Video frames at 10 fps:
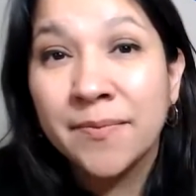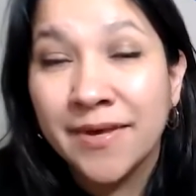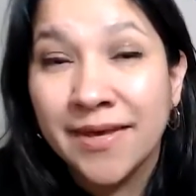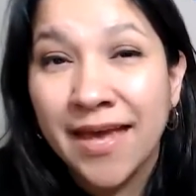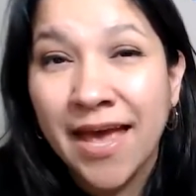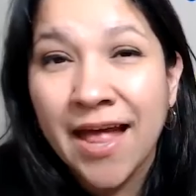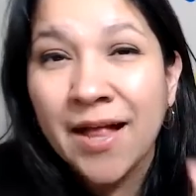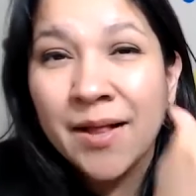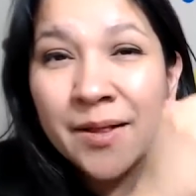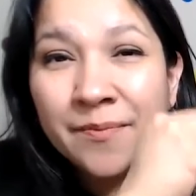me,
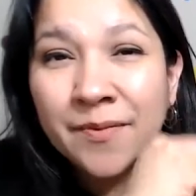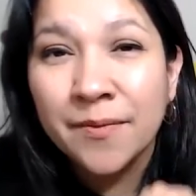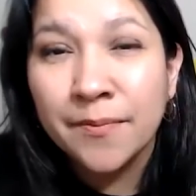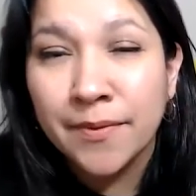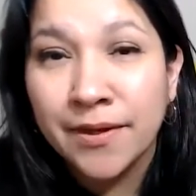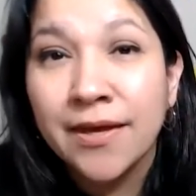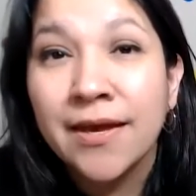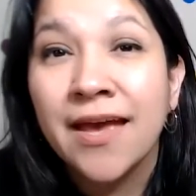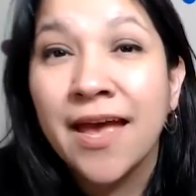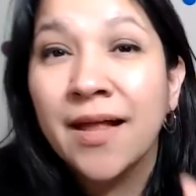help me,
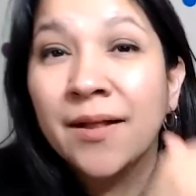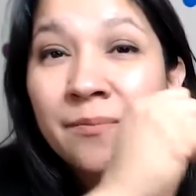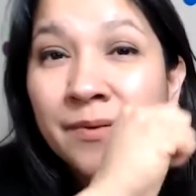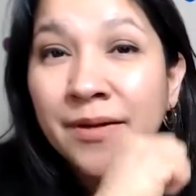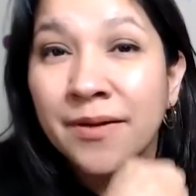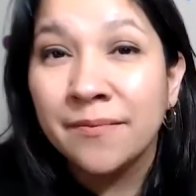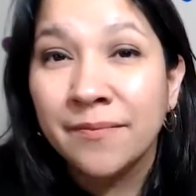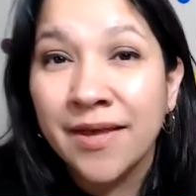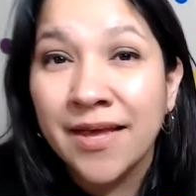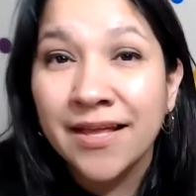help
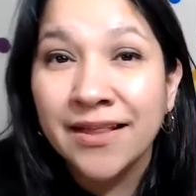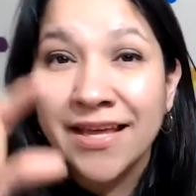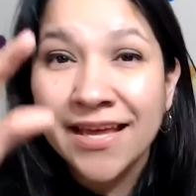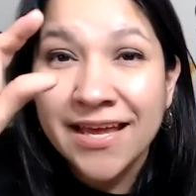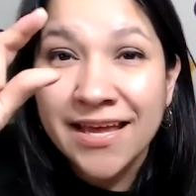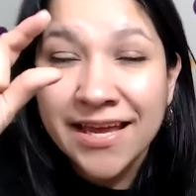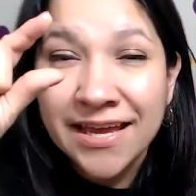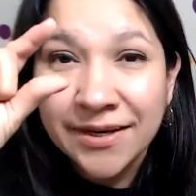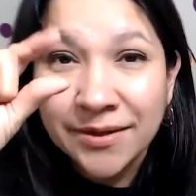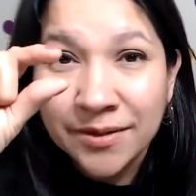me a
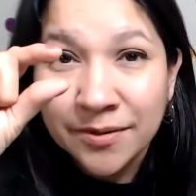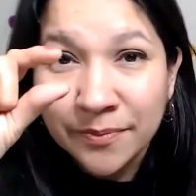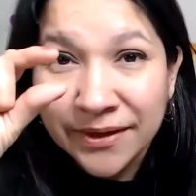little